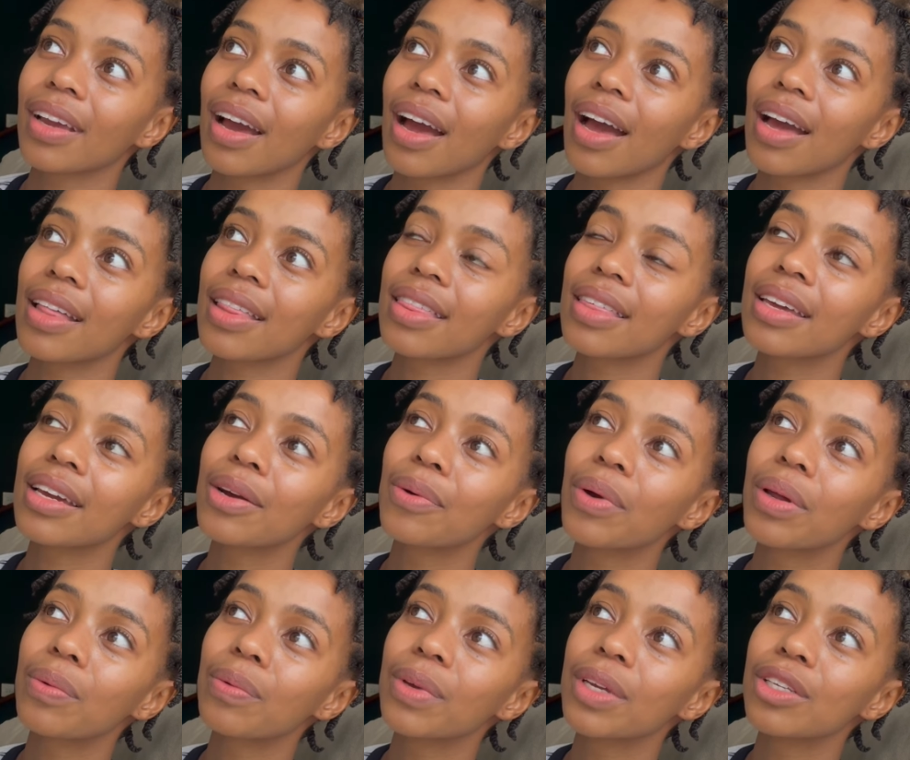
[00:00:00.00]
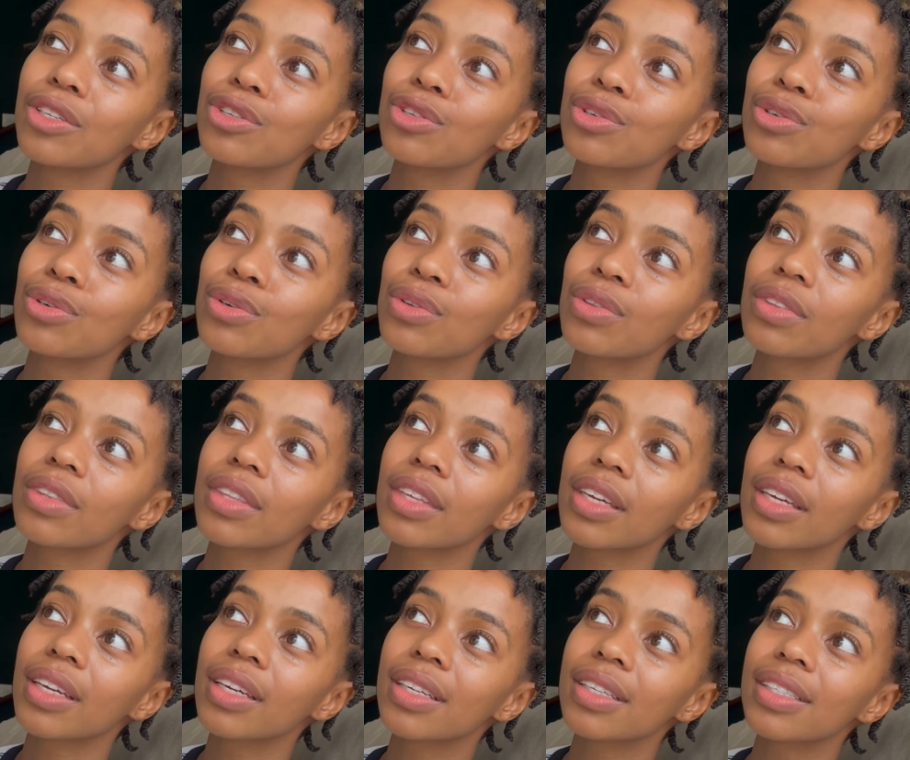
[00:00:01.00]
I think when we do
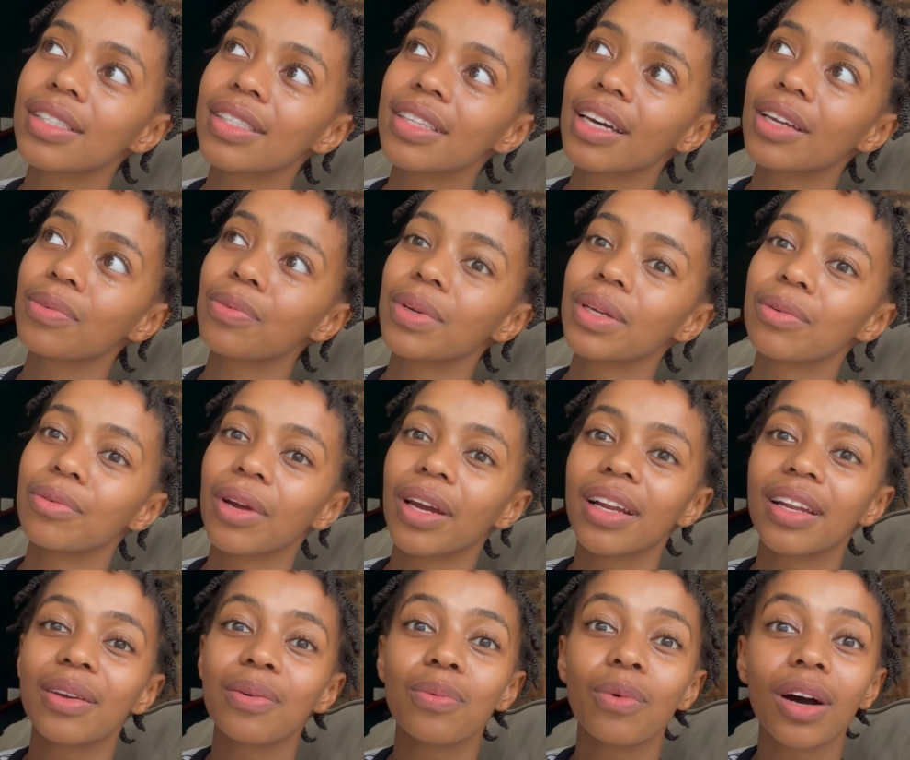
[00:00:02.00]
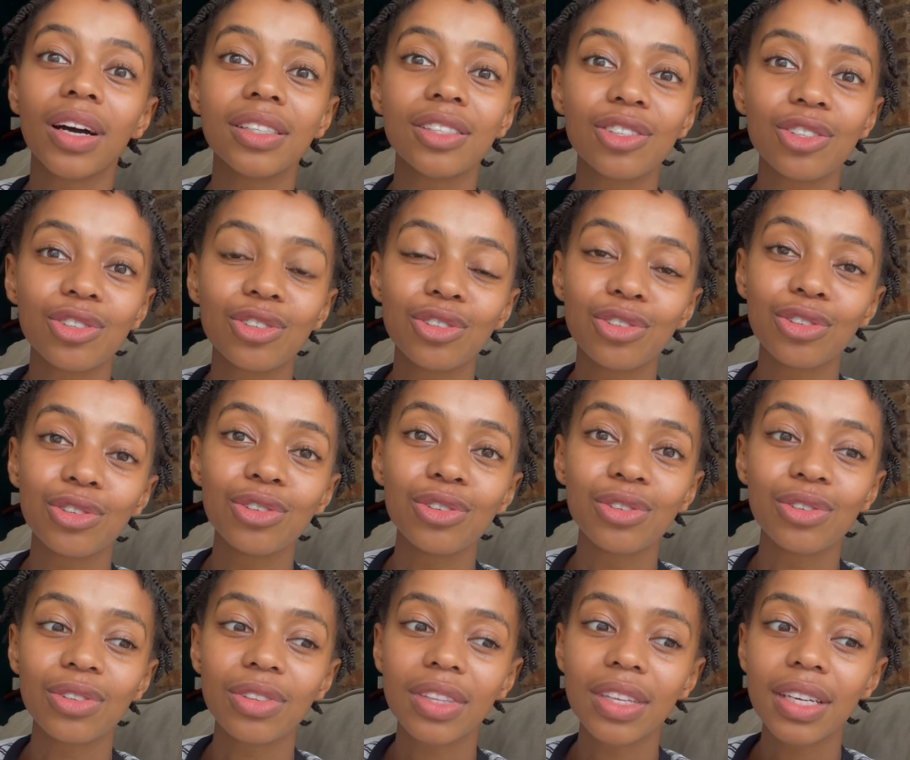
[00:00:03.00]
things that we really want to
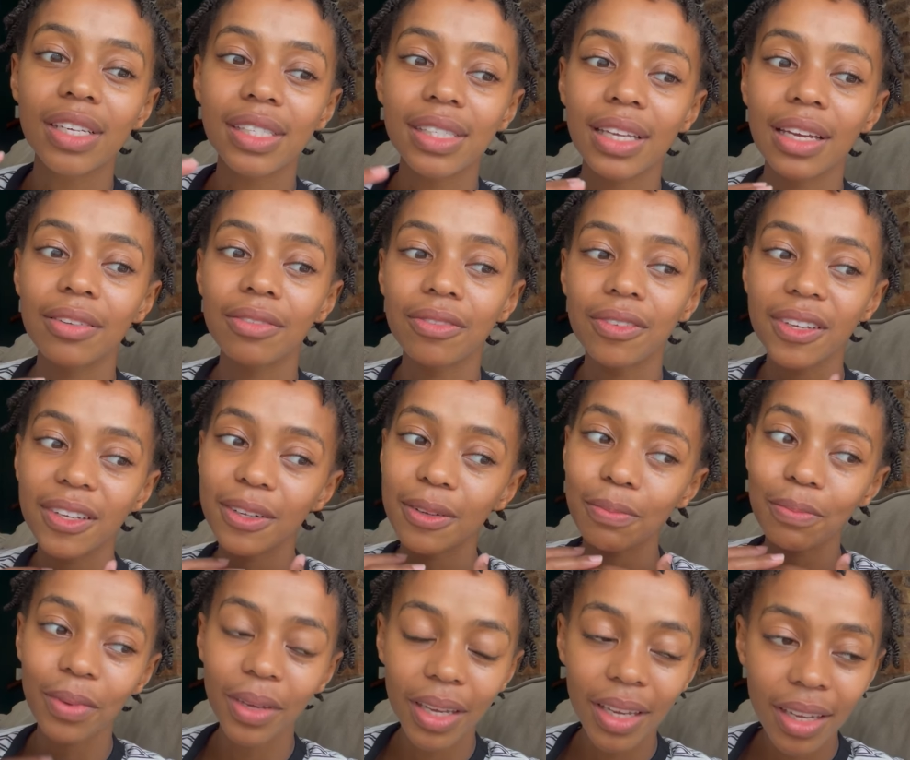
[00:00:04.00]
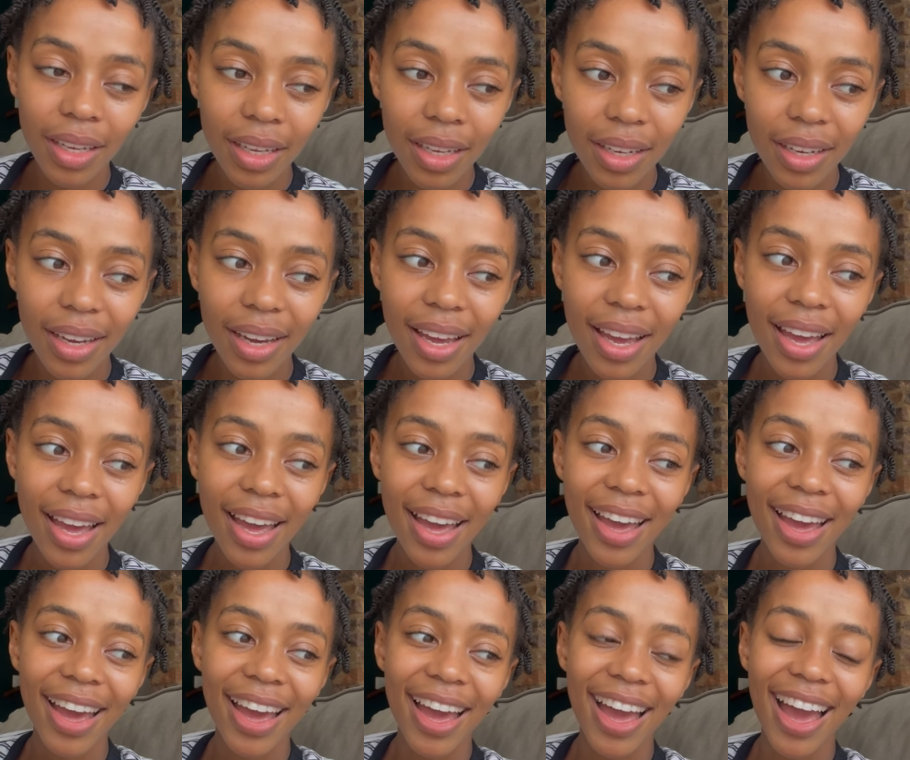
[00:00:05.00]
do, things that feel big
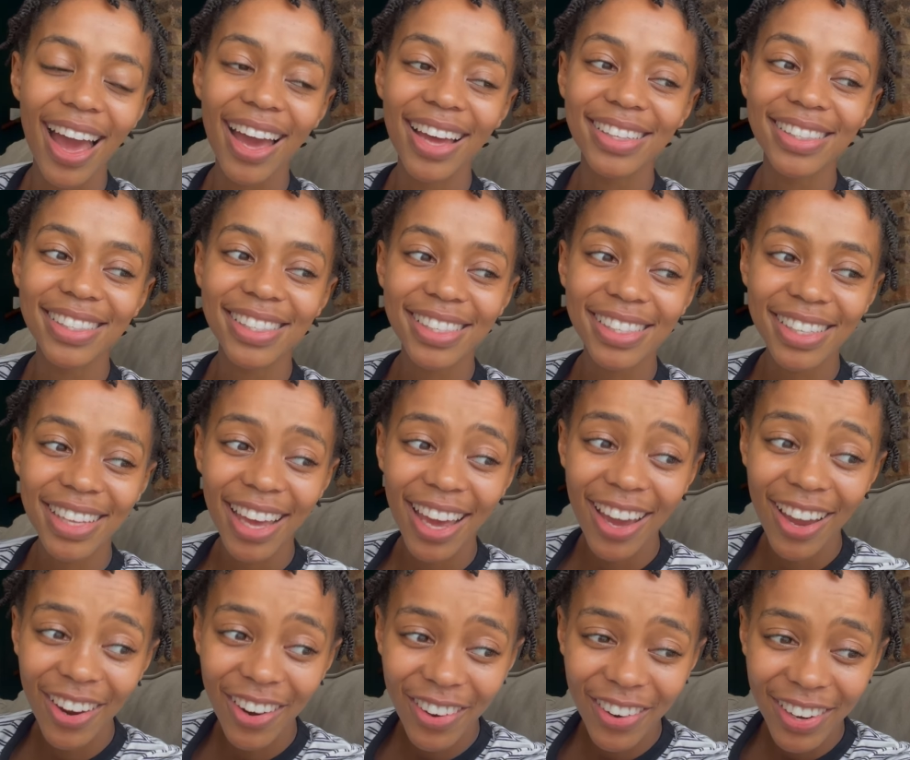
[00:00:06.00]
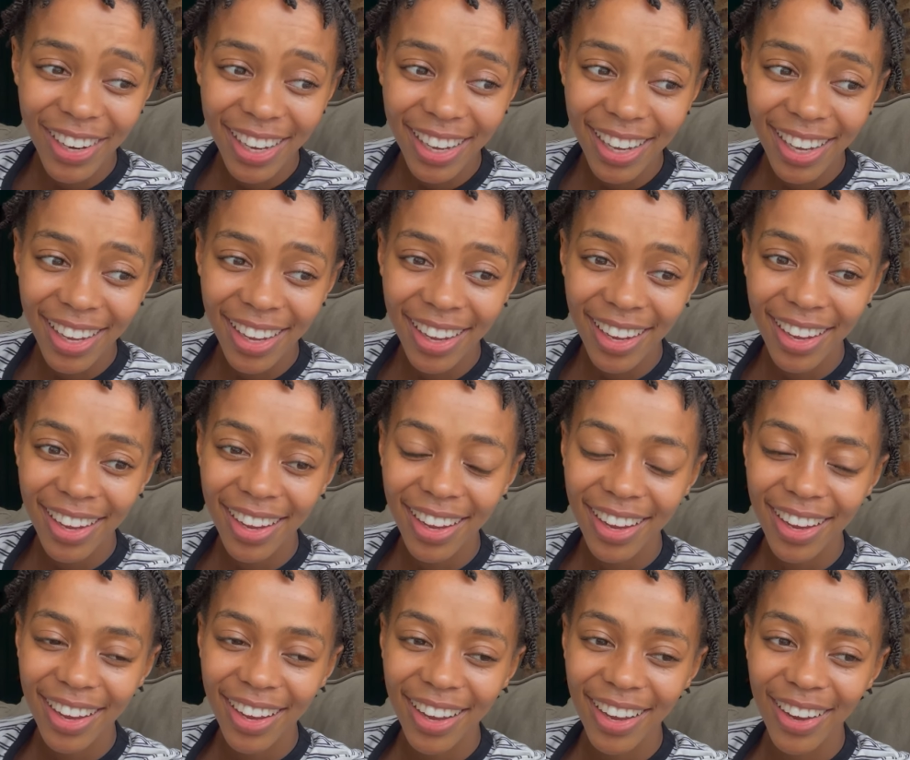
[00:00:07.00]
and scary,
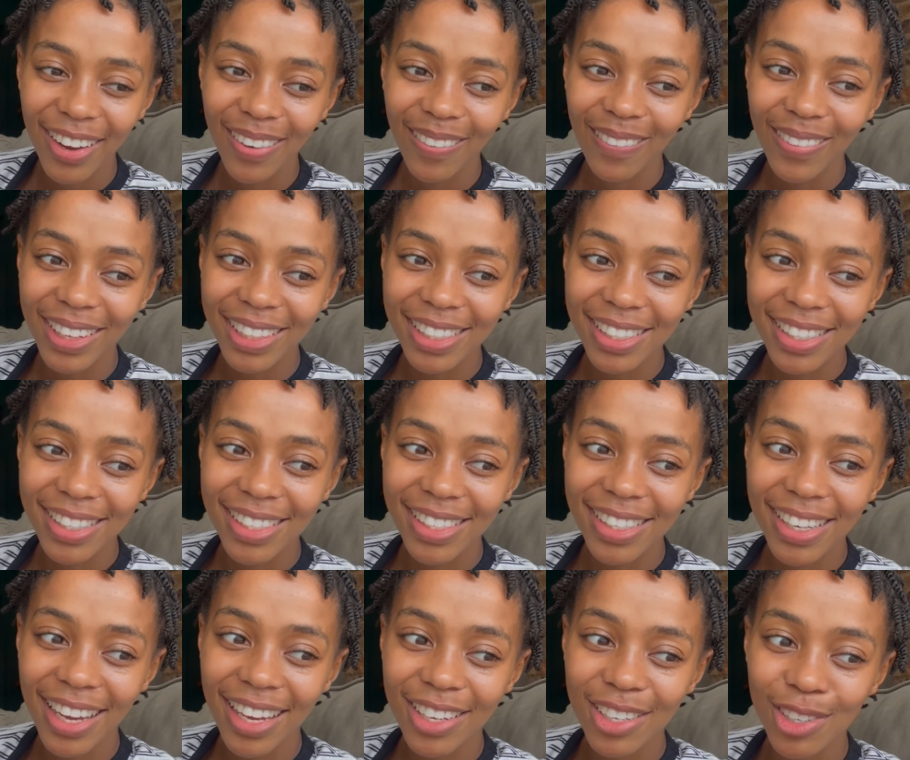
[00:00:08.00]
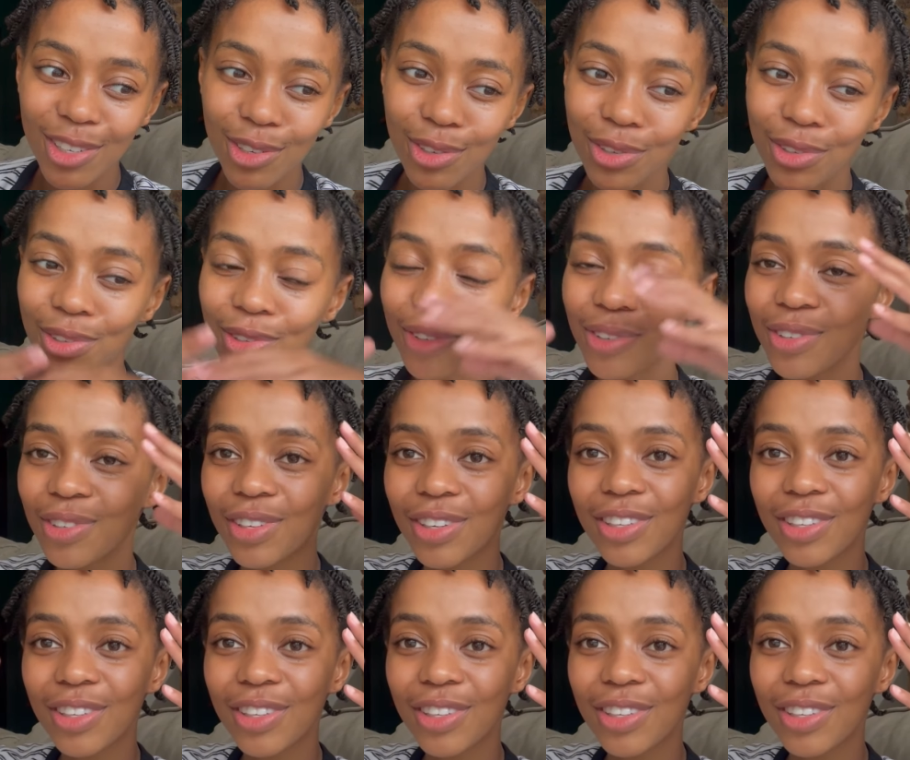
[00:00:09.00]
we just tend to